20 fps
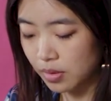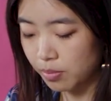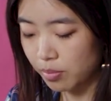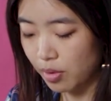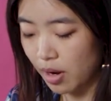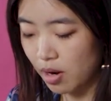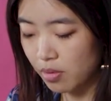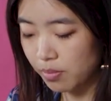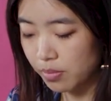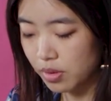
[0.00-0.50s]

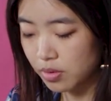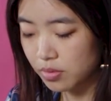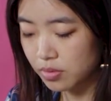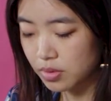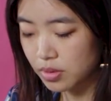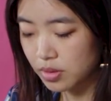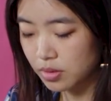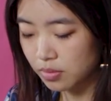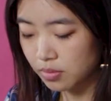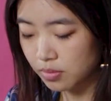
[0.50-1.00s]
Brown
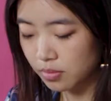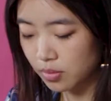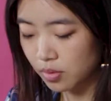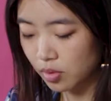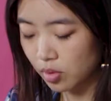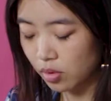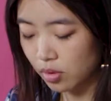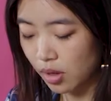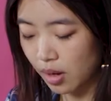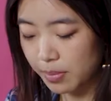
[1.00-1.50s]
boots?
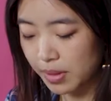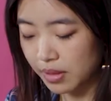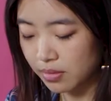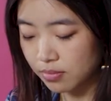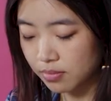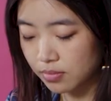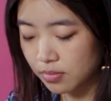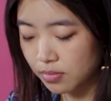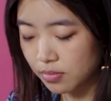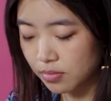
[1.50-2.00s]
I
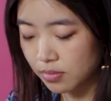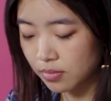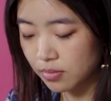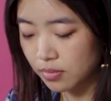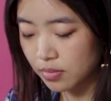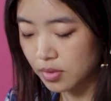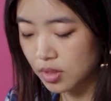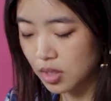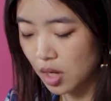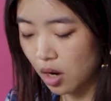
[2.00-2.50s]
mean,
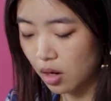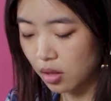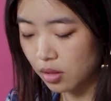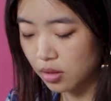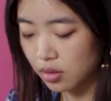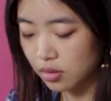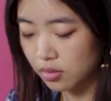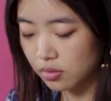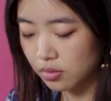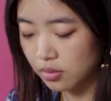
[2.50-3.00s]

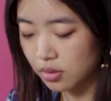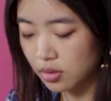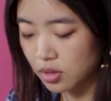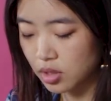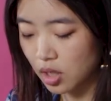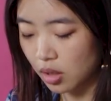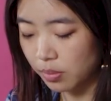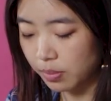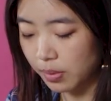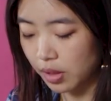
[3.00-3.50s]
dark
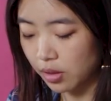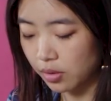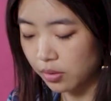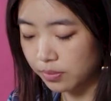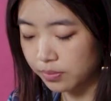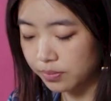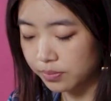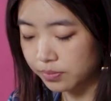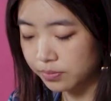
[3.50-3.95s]
blue.